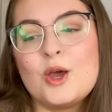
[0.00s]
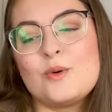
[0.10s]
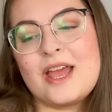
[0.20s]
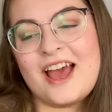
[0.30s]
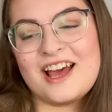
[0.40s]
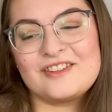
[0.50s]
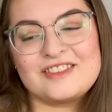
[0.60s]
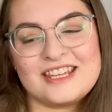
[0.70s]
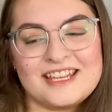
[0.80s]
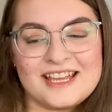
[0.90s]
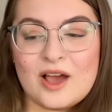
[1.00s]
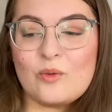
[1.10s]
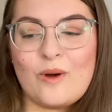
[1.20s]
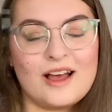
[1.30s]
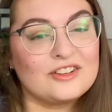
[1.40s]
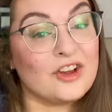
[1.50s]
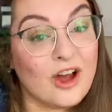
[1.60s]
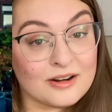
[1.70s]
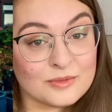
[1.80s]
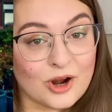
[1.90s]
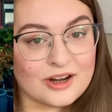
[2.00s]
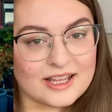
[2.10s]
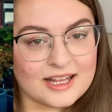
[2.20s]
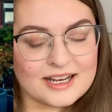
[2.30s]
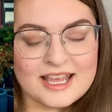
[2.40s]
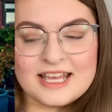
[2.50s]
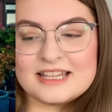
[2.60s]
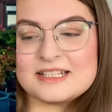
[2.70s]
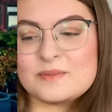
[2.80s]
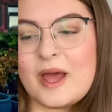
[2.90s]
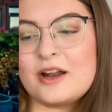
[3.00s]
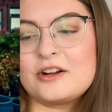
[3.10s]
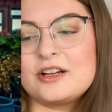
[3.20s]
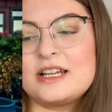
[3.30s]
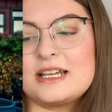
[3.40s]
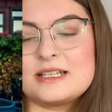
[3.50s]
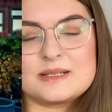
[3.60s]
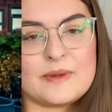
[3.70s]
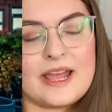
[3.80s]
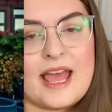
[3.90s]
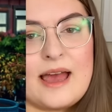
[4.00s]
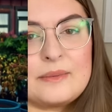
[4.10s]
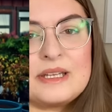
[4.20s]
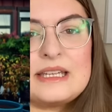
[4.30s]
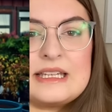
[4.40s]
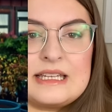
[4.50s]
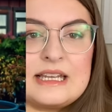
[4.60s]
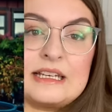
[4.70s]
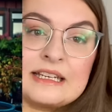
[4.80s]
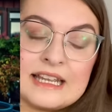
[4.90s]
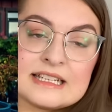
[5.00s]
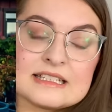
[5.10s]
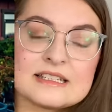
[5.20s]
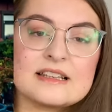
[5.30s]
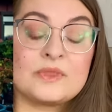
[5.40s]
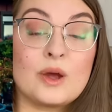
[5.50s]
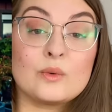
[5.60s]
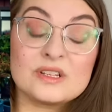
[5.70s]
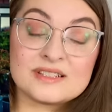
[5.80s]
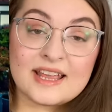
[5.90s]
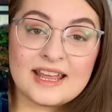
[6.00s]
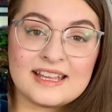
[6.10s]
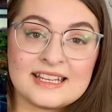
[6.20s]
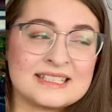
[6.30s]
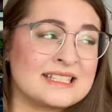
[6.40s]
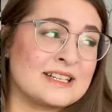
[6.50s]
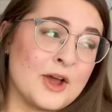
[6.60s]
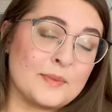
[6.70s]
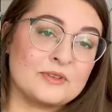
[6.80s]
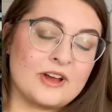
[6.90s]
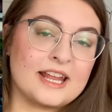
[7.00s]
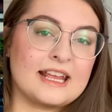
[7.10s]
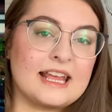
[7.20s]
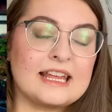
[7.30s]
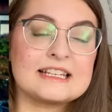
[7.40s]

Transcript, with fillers: we have the Wild Autumn cardigan. This pattern is by Abby E. Knits. Now, I will say it did not provide a